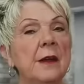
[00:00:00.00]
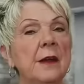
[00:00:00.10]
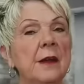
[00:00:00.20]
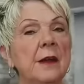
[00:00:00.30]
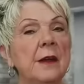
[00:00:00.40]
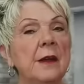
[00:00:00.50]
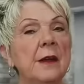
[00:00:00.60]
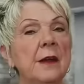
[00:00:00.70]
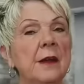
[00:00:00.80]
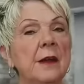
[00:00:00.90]

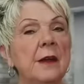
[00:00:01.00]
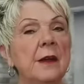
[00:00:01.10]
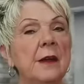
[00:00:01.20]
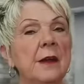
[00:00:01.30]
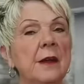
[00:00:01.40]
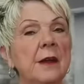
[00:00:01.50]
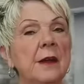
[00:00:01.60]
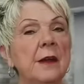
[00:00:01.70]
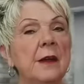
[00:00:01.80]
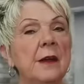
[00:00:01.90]

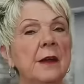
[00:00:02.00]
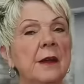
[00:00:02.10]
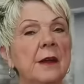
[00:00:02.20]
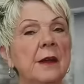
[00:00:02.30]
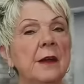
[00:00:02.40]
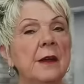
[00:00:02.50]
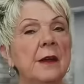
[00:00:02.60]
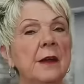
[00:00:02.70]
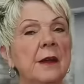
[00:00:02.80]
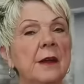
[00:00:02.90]

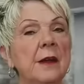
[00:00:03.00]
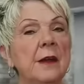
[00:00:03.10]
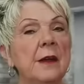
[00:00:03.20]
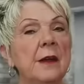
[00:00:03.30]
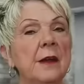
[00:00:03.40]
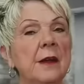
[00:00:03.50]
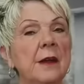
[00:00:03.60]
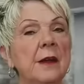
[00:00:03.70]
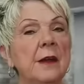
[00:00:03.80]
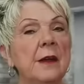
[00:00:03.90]

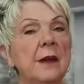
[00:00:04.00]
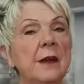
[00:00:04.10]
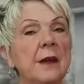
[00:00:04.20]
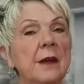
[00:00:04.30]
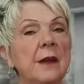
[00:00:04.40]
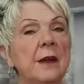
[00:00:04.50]
This person isn't speaking.